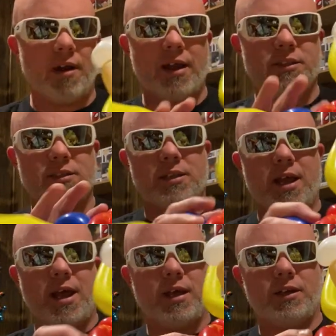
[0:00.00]
right
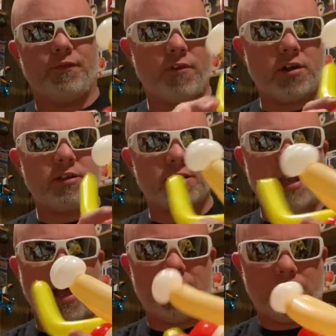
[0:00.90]
side, the front
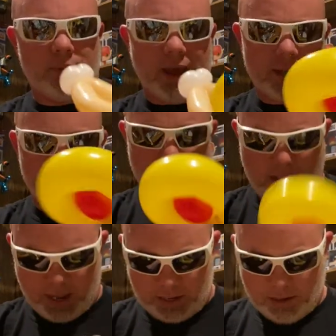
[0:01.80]
side, the back
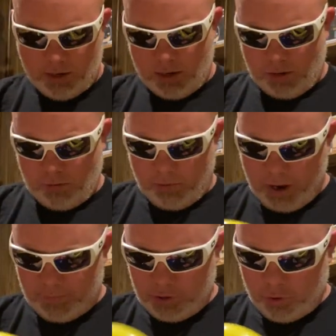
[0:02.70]
side,
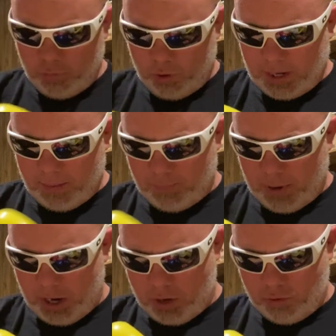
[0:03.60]
wherever you want that
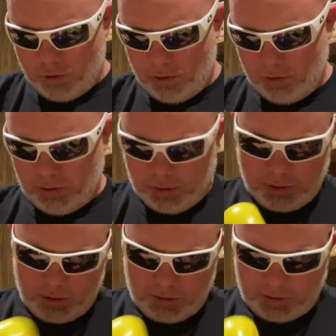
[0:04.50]
bow
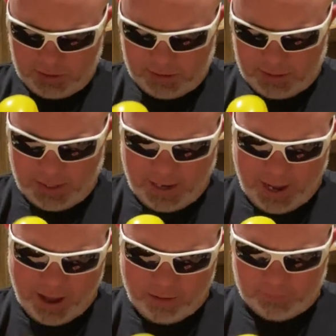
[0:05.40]
to stick
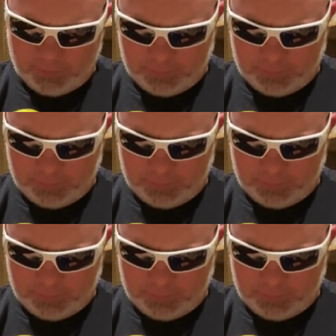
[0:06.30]
out